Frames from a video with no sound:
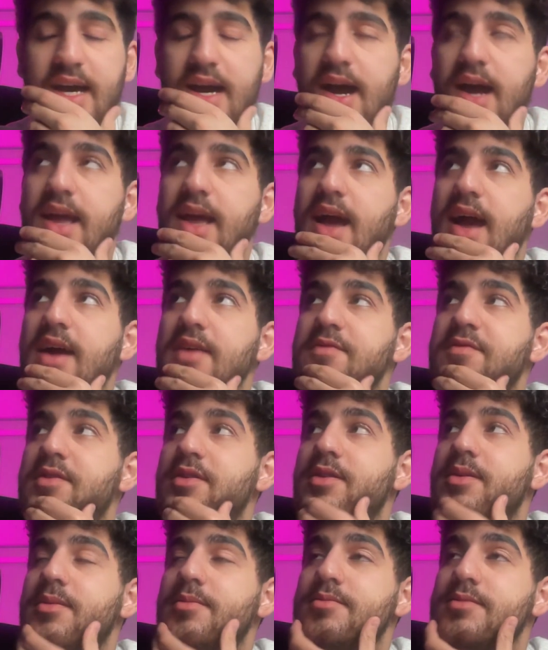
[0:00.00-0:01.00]
I have,
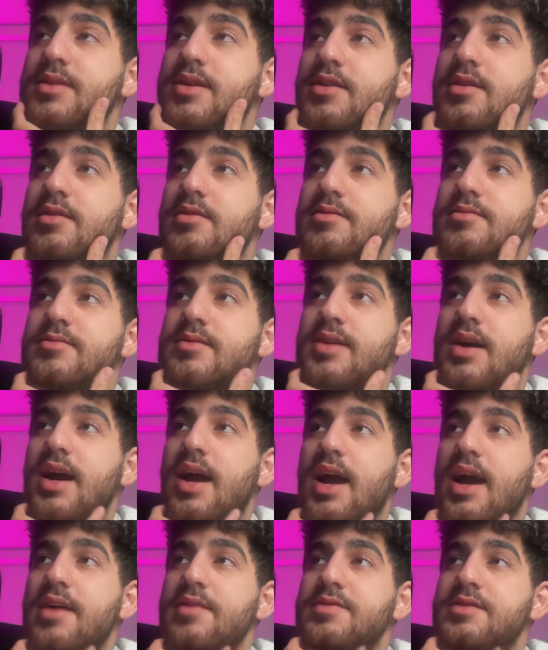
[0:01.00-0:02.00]
you know, I
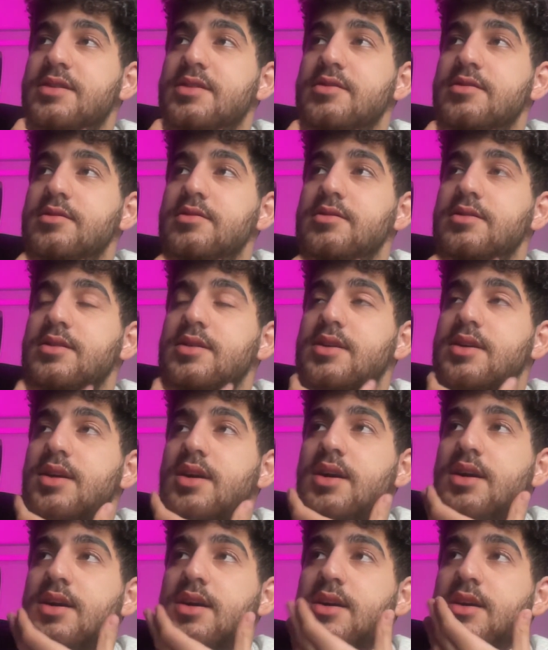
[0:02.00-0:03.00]
have to
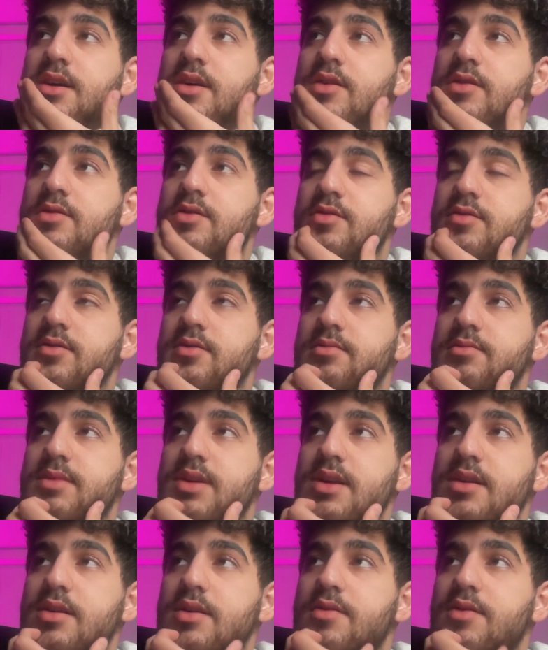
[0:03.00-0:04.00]
go to the
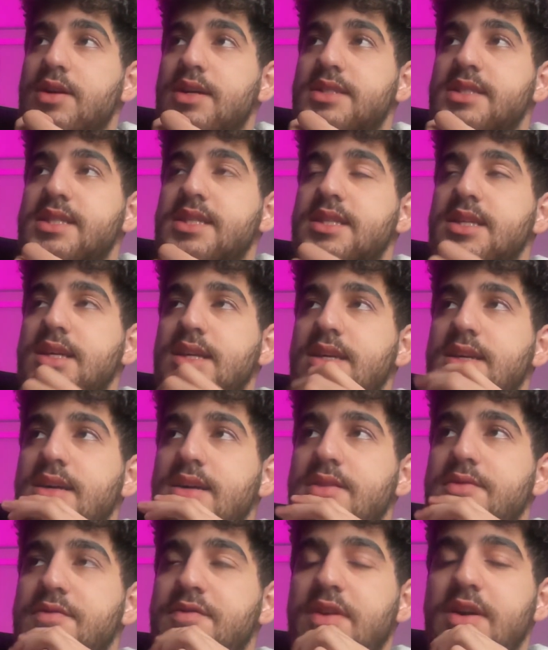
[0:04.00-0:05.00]
university
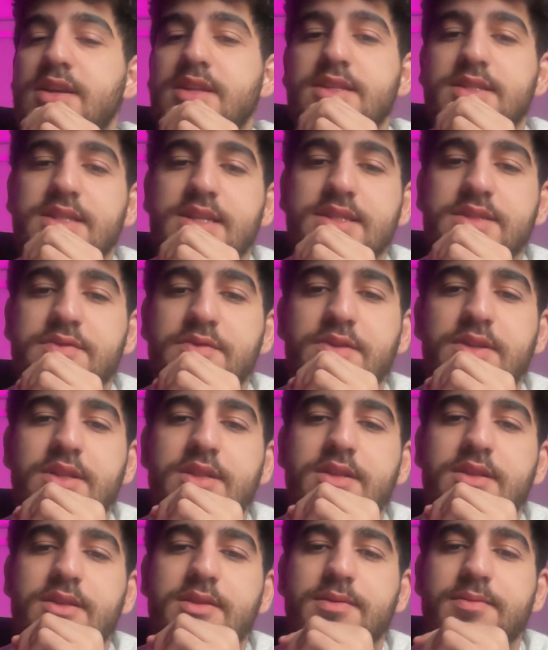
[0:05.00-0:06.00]
on Fridays as well.
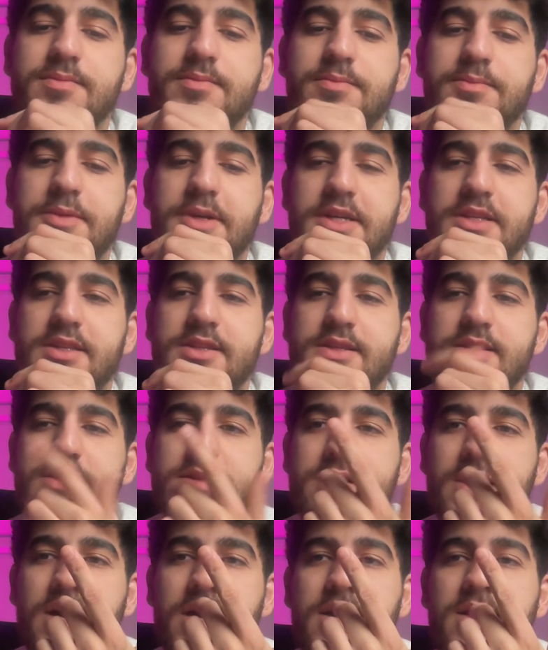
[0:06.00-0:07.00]
But
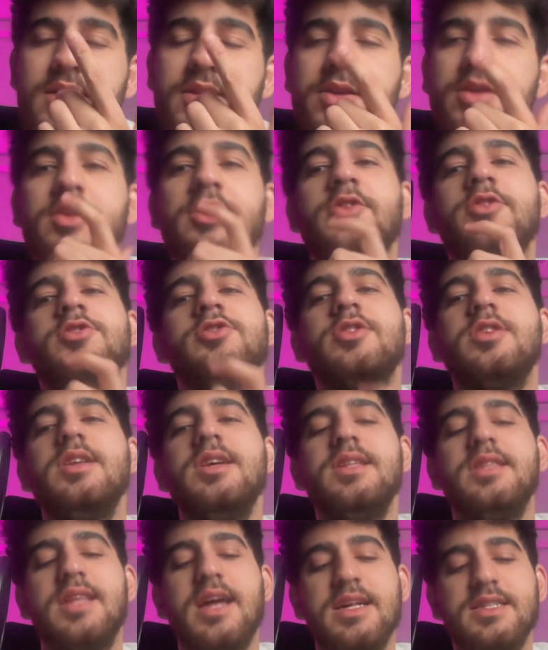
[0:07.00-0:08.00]
I
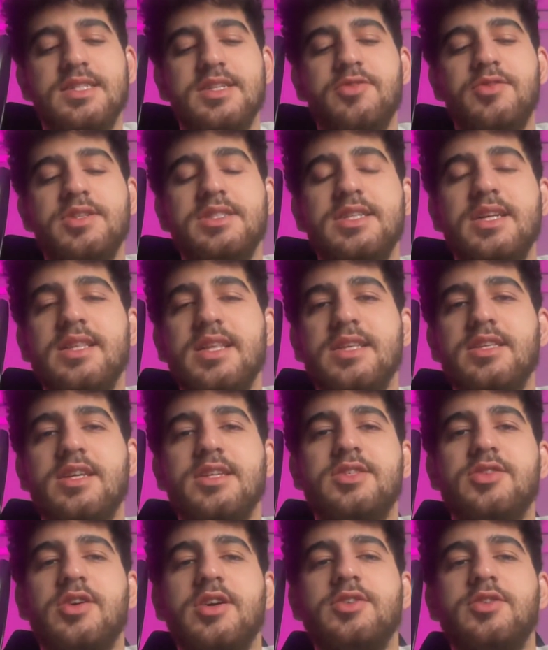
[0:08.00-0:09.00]
usually, that's the reason that I
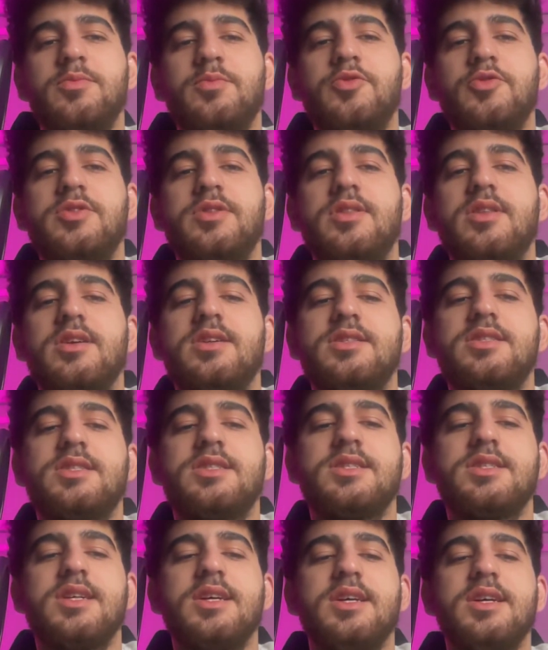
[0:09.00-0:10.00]
try to put
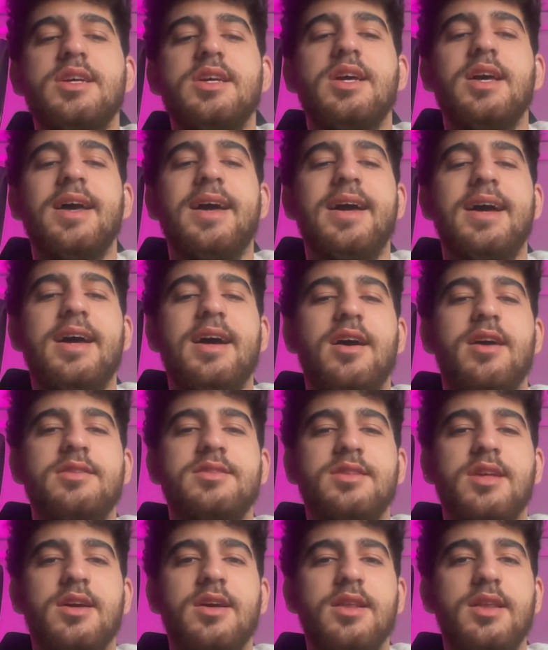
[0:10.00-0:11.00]
this
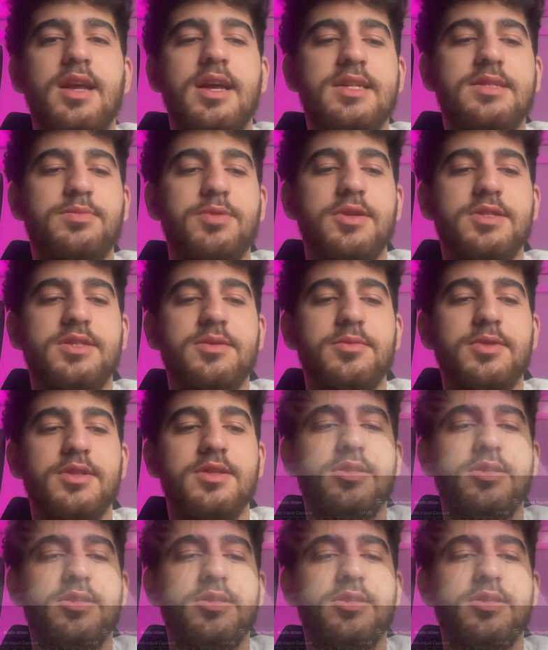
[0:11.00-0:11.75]
as early as possible in